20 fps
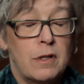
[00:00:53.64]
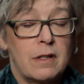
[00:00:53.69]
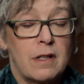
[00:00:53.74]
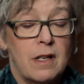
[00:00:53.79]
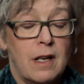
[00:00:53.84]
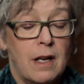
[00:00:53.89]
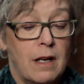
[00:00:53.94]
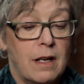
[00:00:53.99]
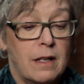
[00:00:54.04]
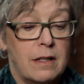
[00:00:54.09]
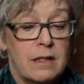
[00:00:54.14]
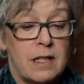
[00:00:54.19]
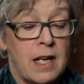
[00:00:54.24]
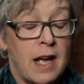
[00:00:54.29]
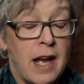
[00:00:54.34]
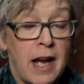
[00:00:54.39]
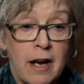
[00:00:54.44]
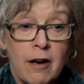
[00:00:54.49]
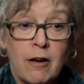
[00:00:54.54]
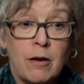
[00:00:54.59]
was
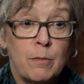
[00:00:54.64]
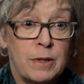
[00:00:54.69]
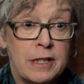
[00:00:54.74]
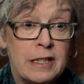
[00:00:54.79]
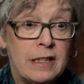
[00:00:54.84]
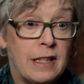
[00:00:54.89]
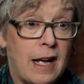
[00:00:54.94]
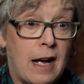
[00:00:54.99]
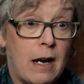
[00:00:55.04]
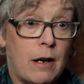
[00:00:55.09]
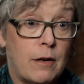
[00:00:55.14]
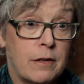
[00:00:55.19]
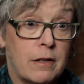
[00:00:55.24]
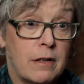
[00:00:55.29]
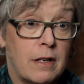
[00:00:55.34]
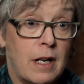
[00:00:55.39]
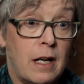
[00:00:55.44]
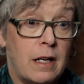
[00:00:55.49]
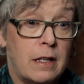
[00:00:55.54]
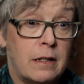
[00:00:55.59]
terribly loud,
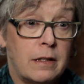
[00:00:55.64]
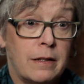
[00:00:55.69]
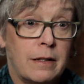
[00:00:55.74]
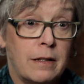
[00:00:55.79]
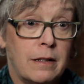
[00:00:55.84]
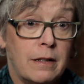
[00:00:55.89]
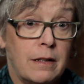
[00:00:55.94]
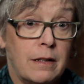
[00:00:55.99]
and